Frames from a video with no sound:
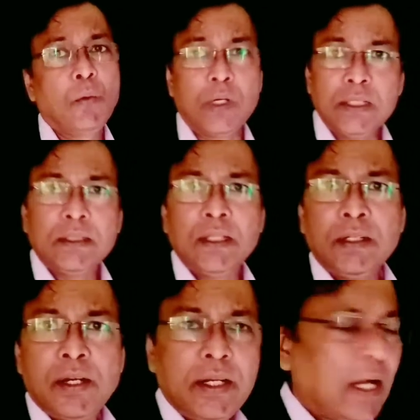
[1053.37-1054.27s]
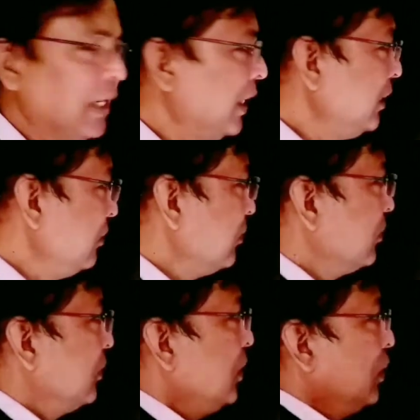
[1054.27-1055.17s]
What is the trick again?
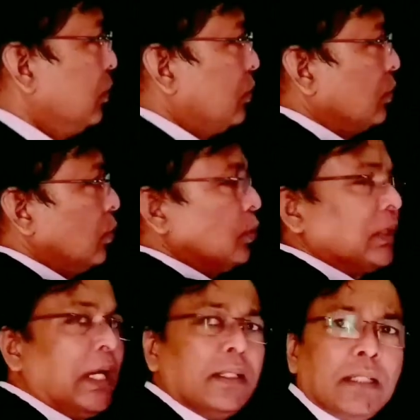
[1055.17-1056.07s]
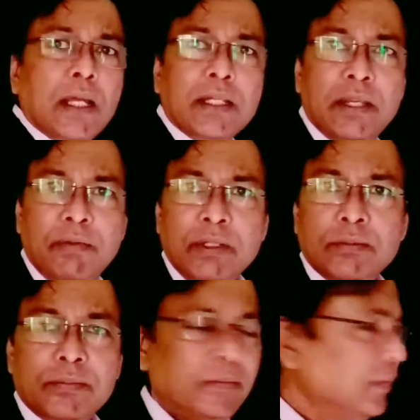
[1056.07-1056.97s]
Two sides are
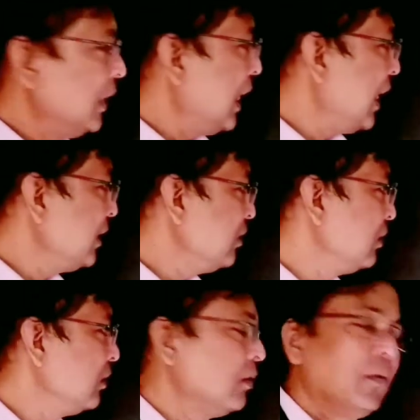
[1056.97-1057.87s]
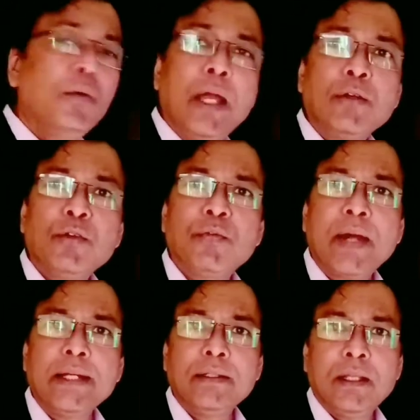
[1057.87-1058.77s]
given and we have to
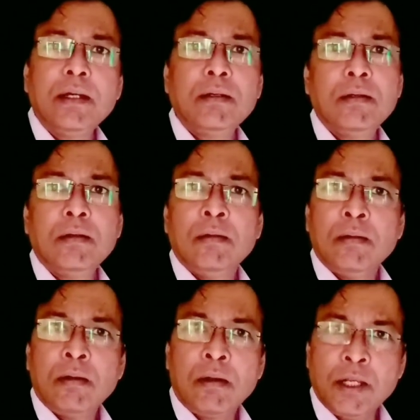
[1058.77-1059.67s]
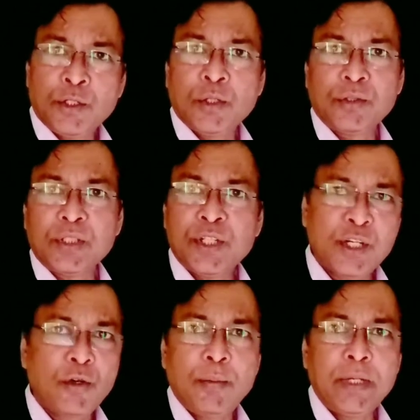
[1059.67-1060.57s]
find the ratios,
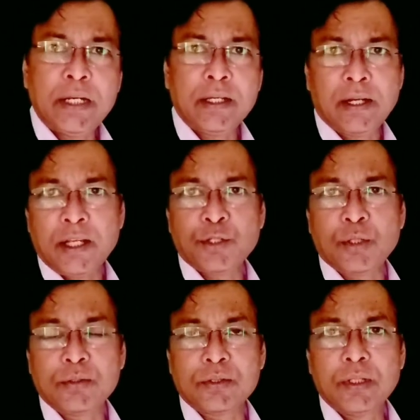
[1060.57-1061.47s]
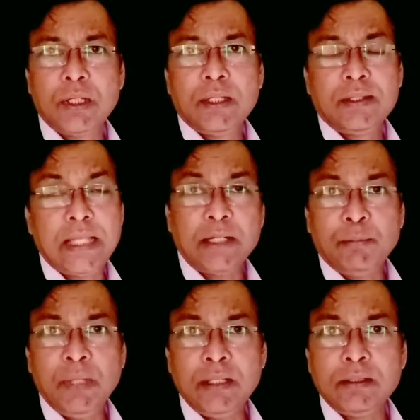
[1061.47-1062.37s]
trigonometric ratios.
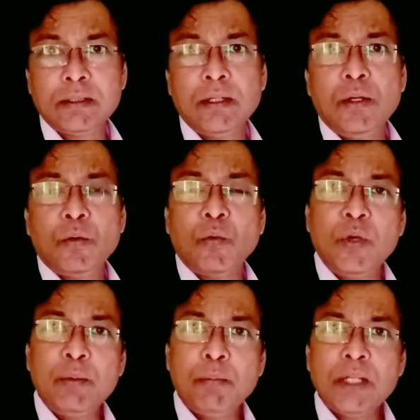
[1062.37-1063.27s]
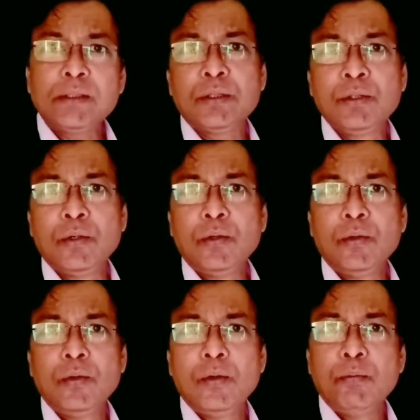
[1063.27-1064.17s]
That means we must
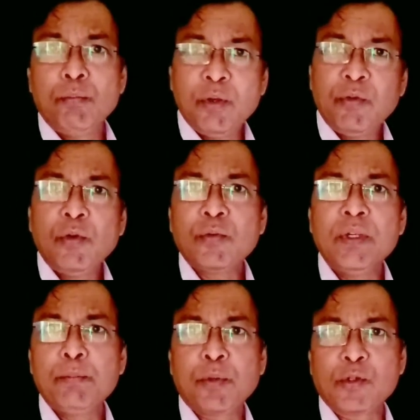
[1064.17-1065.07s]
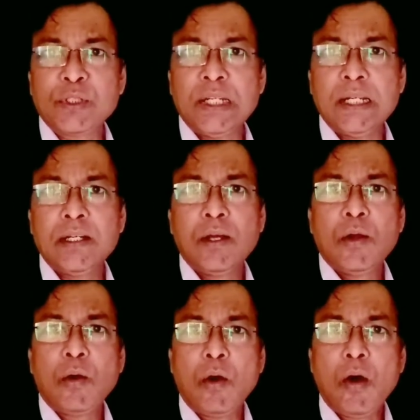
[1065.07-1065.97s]
know before we proceed
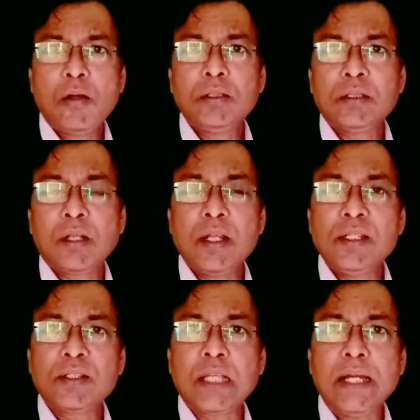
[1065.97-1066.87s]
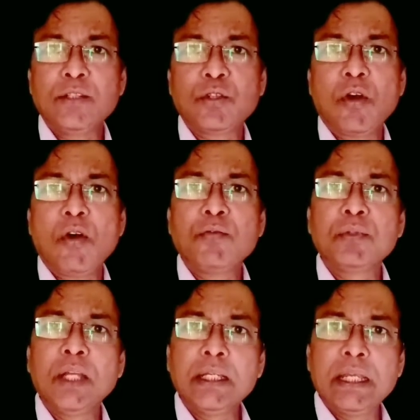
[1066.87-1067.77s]
all three sides
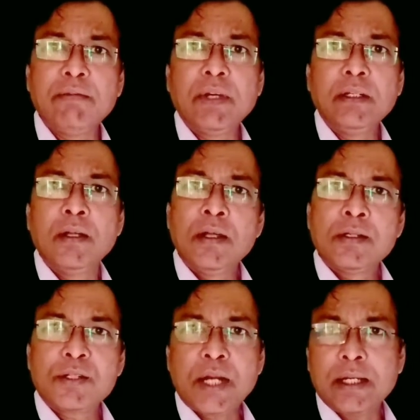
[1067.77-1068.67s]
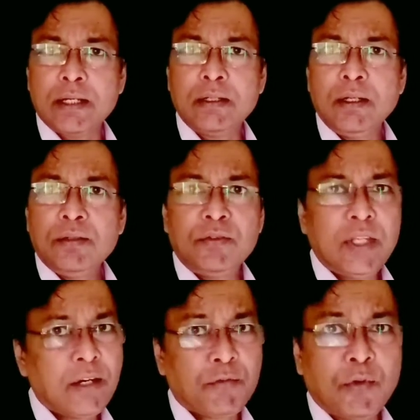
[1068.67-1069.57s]
of the given triangle.
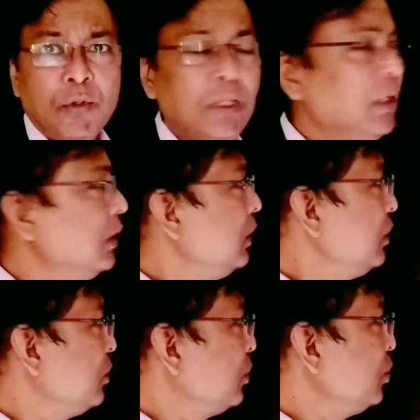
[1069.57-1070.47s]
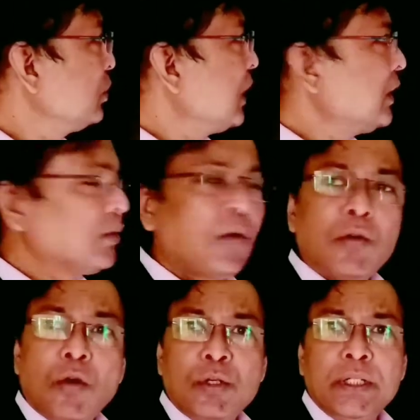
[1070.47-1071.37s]
Therefore, two sides
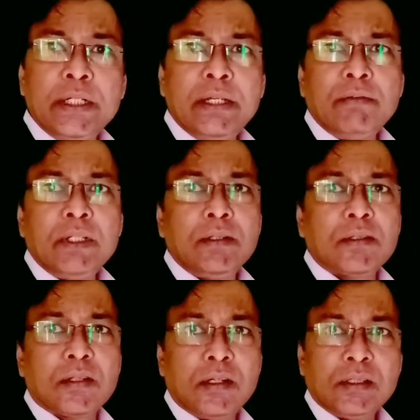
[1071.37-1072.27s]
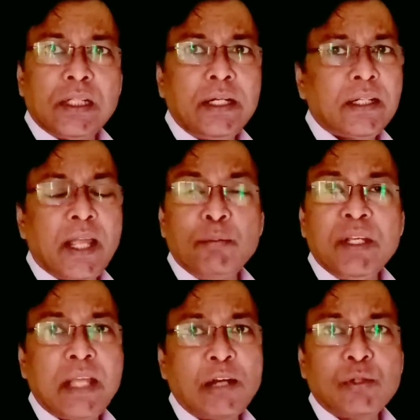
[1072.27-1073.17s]
are already given. Third side can
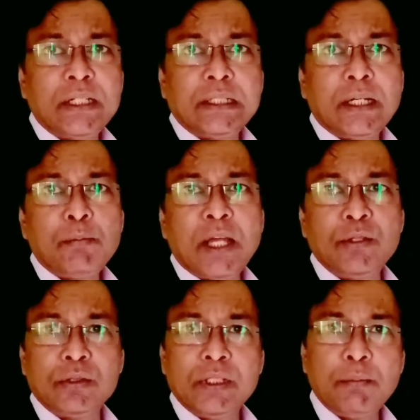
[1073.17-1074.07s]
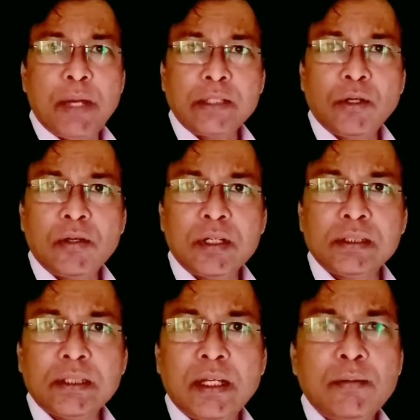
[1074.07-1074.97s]
be calculated by using
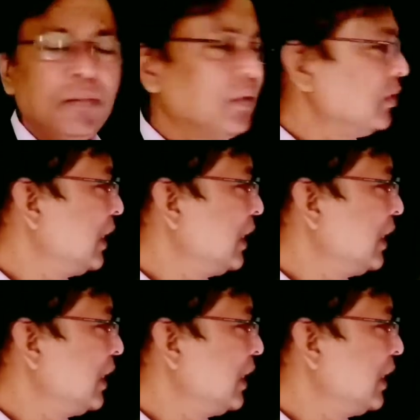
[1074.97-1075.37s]
Pythagoras Theorem.